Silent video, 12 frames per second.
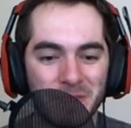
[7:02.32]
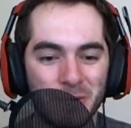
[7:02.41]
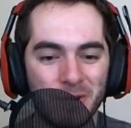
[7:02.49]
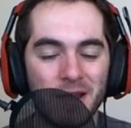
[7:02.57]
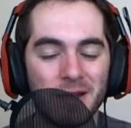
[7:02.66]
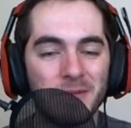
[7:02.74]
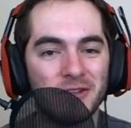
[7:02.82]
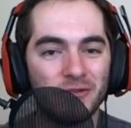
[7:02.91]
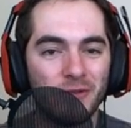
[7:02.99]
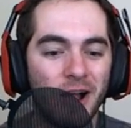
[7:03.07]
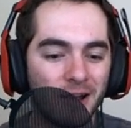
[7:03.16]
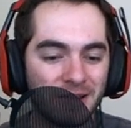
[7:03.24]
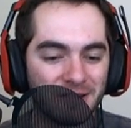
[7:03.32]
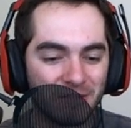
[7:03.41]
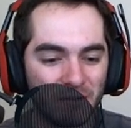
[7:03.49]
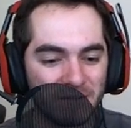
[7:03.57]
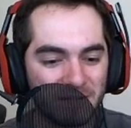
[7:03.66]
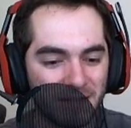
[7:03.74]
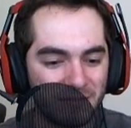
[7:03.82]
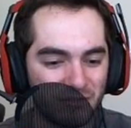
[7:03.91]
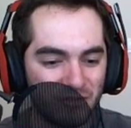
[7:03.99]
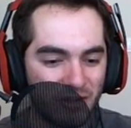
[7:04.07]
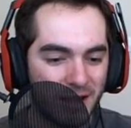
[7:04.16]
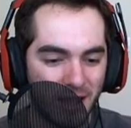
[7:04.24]
We got a bunch of Augite souls. Let's
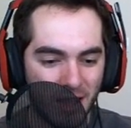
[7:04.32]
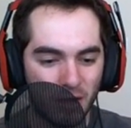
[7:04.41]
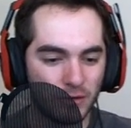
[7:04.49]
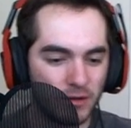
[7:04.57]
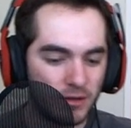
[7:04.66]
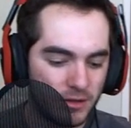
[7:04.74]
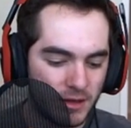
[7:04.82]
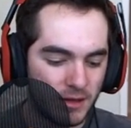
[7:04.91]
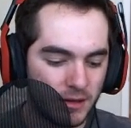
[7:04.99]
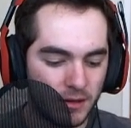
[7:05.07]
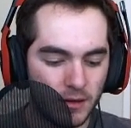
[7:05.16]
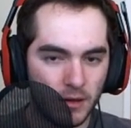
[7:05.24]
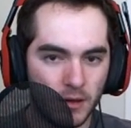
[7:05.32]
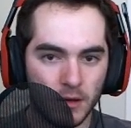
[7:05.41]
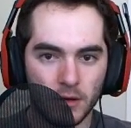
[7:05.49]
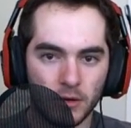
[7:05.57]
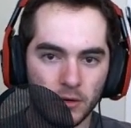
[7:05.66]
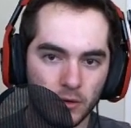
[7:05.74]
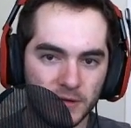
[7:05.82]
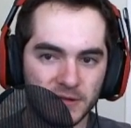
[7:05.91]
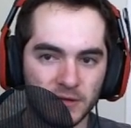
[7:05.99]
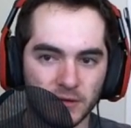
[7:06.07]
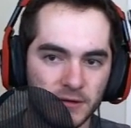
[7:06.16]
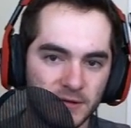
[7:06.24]
check out the
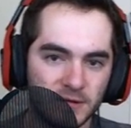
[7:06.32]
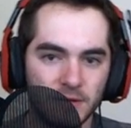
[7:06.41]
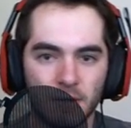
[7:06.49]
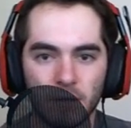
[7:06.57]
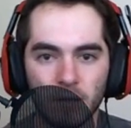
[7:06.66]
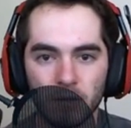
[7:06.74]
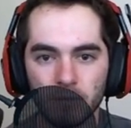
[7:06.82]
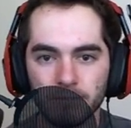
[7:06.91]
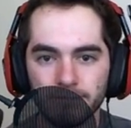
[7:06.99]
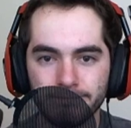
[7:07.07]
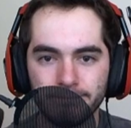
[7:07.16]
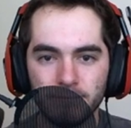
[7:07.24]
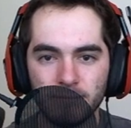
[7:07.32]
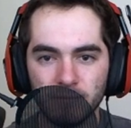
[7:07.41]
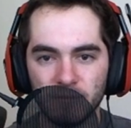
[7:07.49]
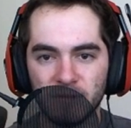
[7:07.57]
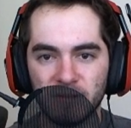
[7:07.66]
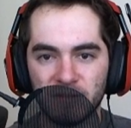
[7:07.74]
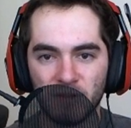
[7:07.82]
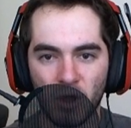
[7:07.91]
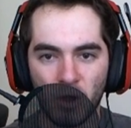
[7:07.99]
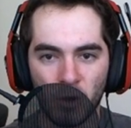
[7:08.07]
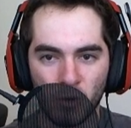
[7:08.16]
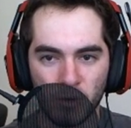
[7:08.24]
crystals.
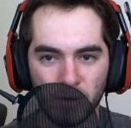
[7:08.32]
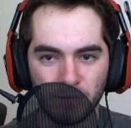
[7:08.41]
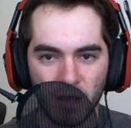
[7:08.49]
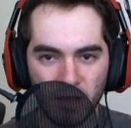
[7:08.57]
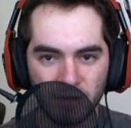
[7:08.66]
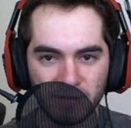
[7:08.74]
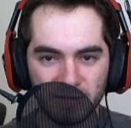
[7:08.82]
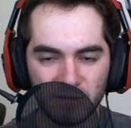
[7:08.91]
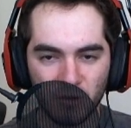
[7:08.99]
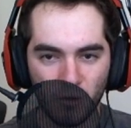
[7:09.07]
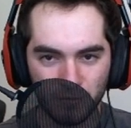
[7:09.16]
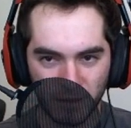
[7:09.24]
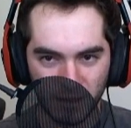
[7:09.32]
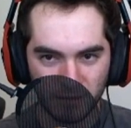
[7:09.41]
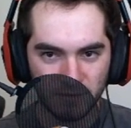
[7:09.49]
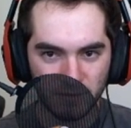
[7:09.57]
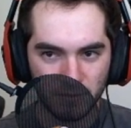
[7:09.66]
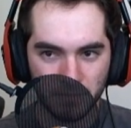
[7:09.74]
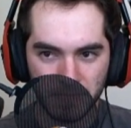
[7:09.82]
So we've done Soul Fiend.